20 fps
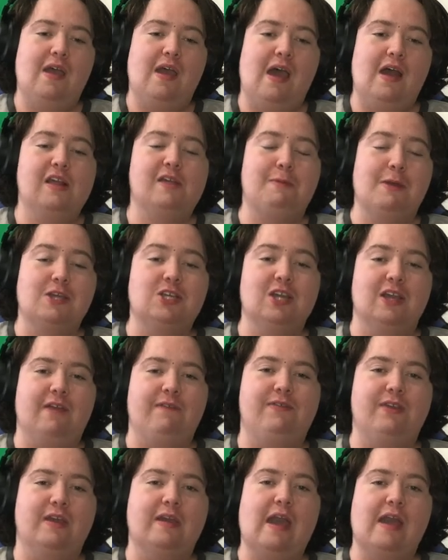and especially
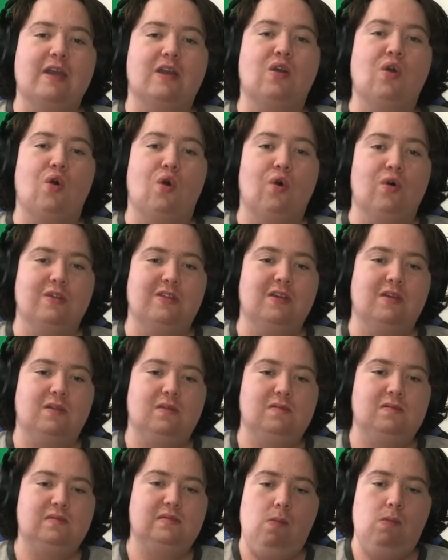if you get caught.
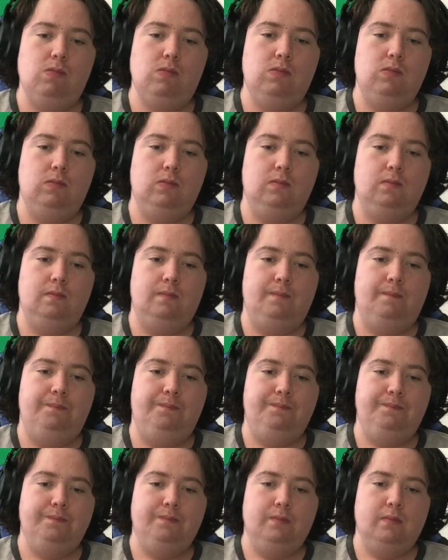Gene's here.
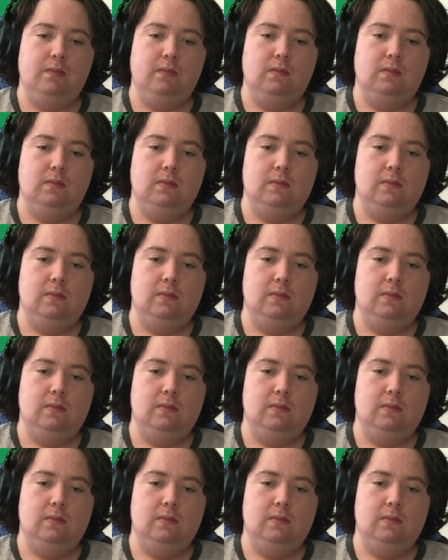Again.